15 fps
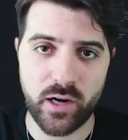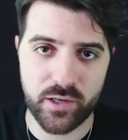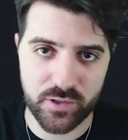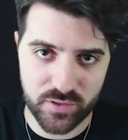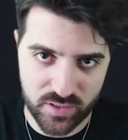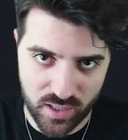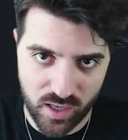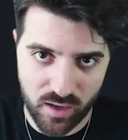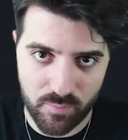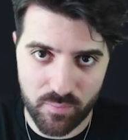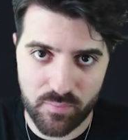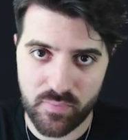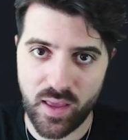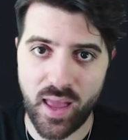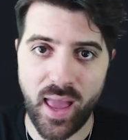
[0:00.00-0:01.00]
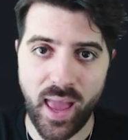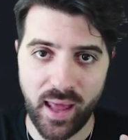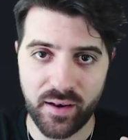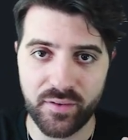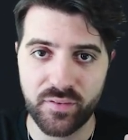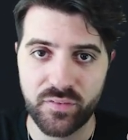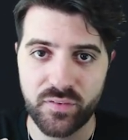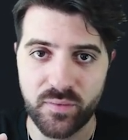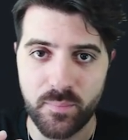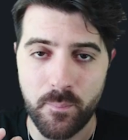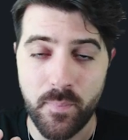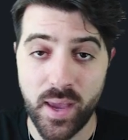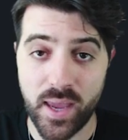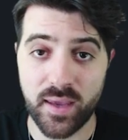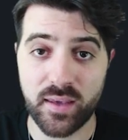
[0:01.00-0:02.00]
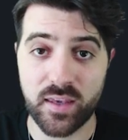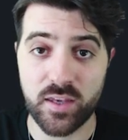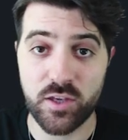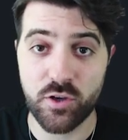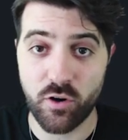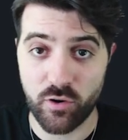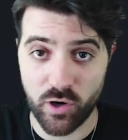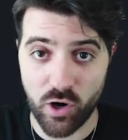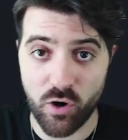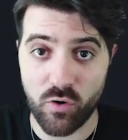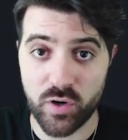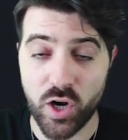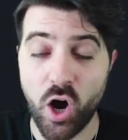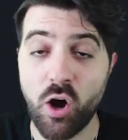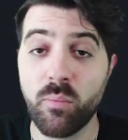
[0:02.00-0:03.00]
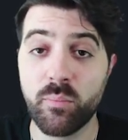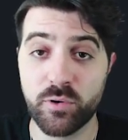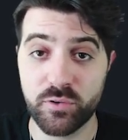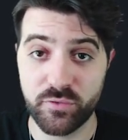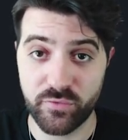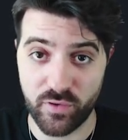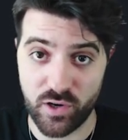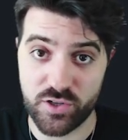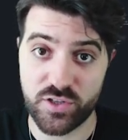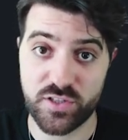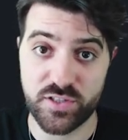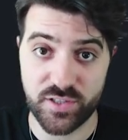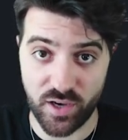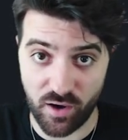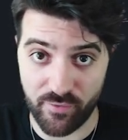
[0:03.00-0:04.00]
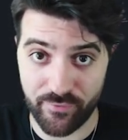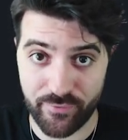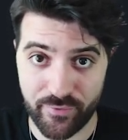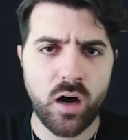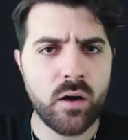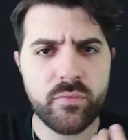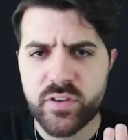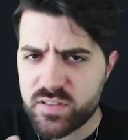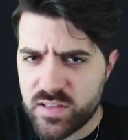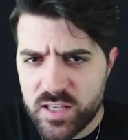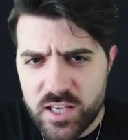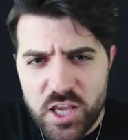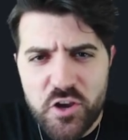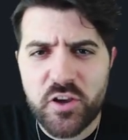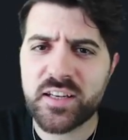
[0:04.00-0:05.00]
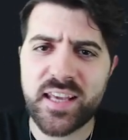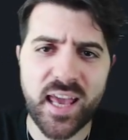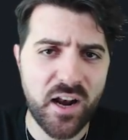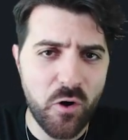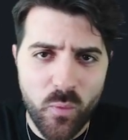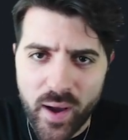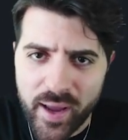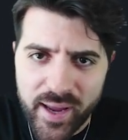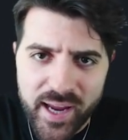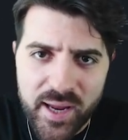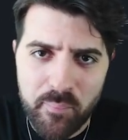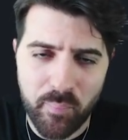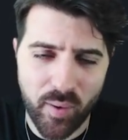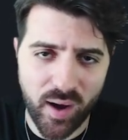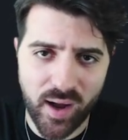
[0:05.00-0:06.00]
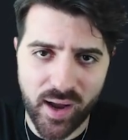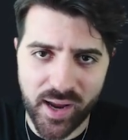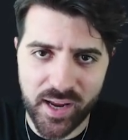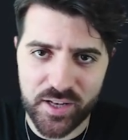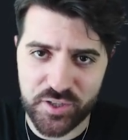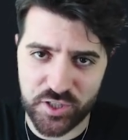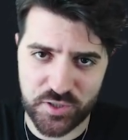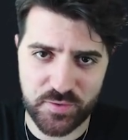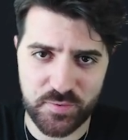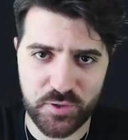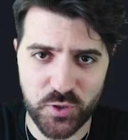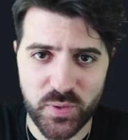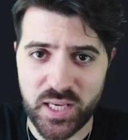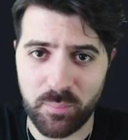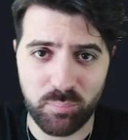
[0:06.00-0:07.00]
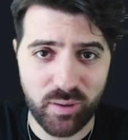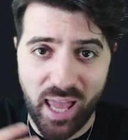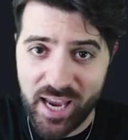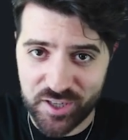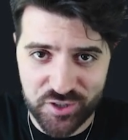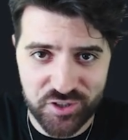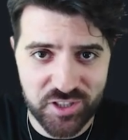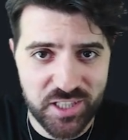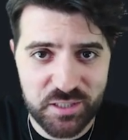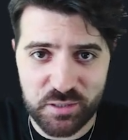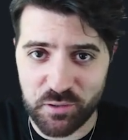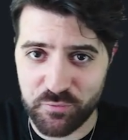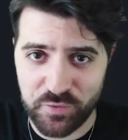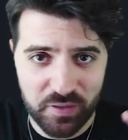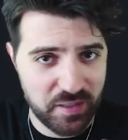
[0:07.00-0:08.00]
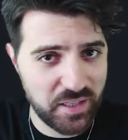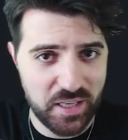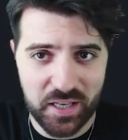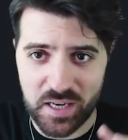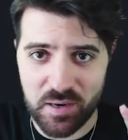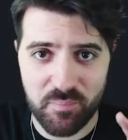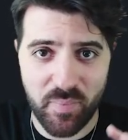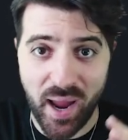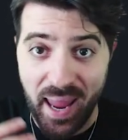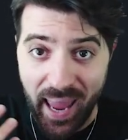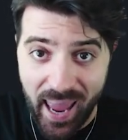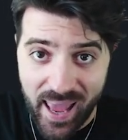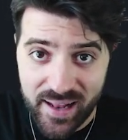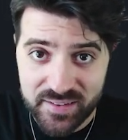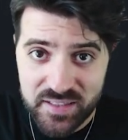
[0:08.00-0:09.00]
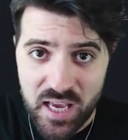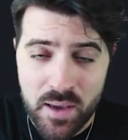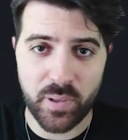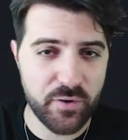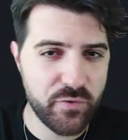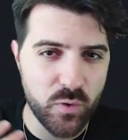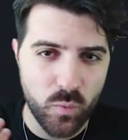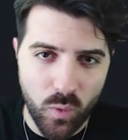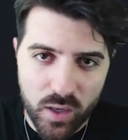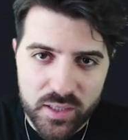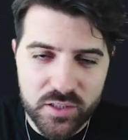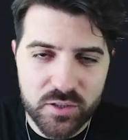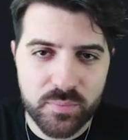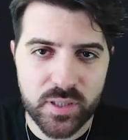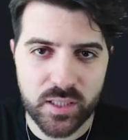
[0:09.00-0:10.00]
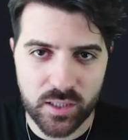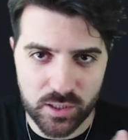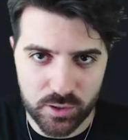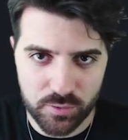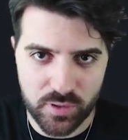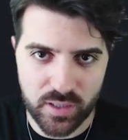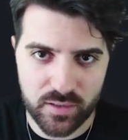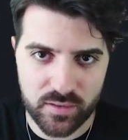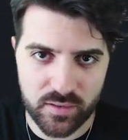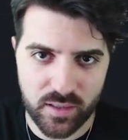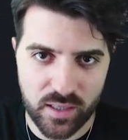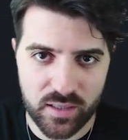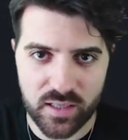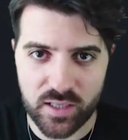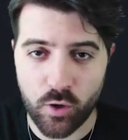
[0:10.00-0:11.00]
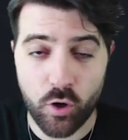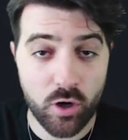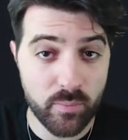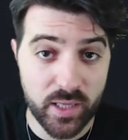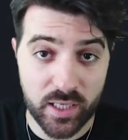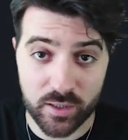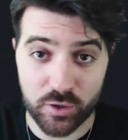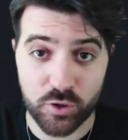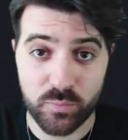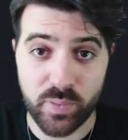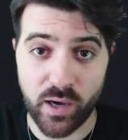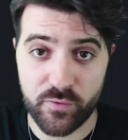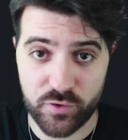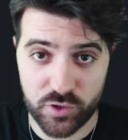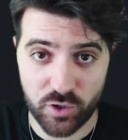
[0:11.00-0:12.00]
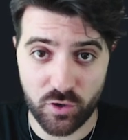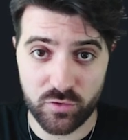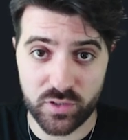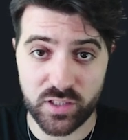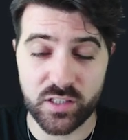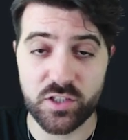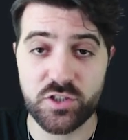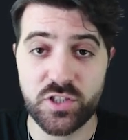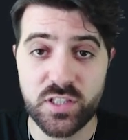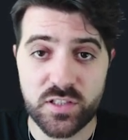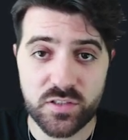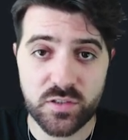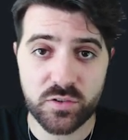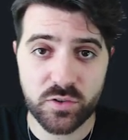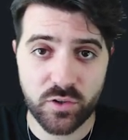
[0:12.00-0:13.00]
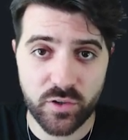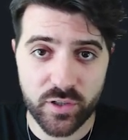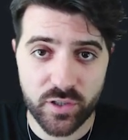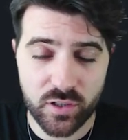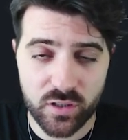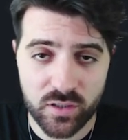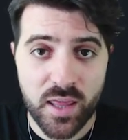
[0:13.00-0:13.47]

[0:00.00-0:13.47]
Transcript: you'd come and make your own homebrewed versions of. Obviously, you can get away by just doing a blank sheet and filling it in by hand, but if you want it to be included in the automated loop I've shown in the Sheets tutorial,